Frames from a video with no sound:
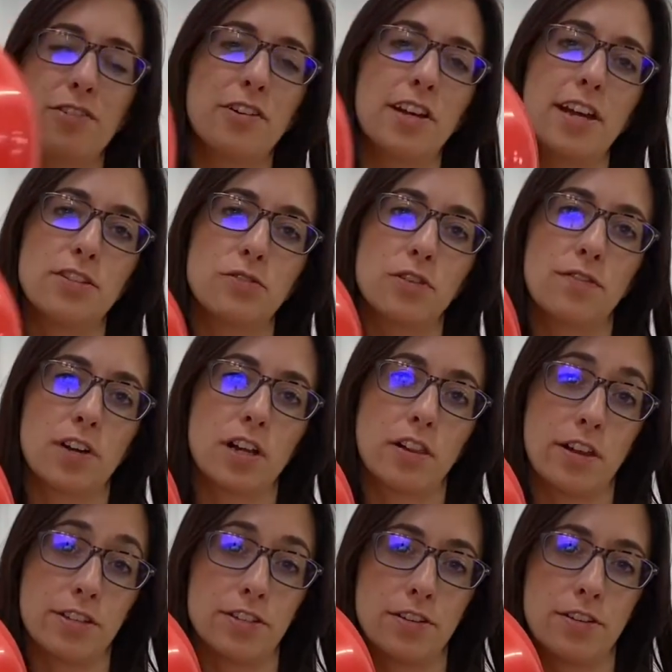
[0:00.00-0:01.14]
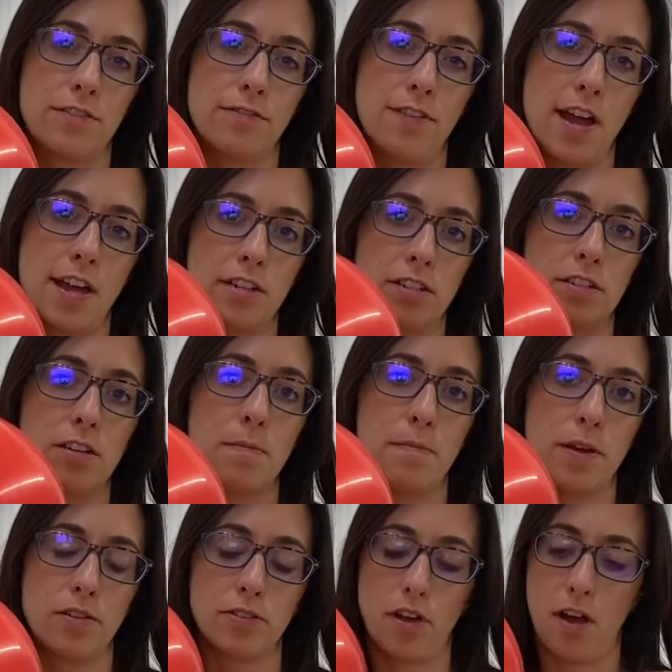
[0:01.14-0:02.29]
create sort of a cluster effect to
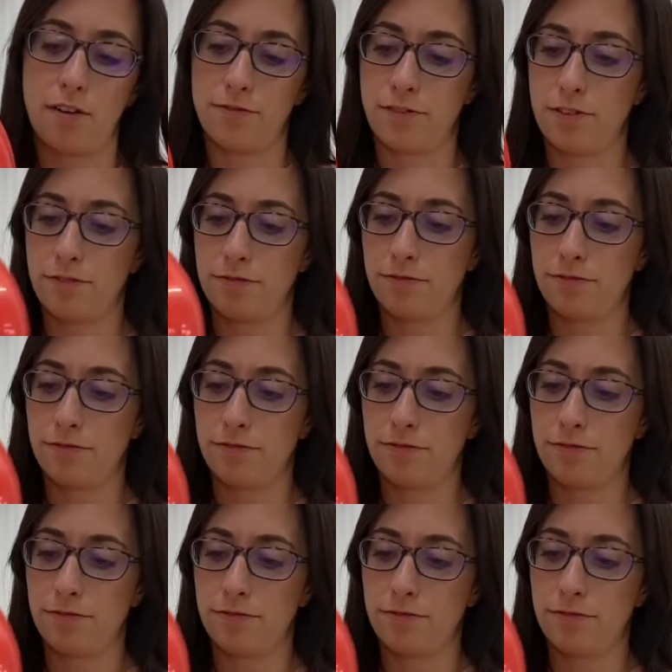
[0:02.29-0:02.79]
build off of.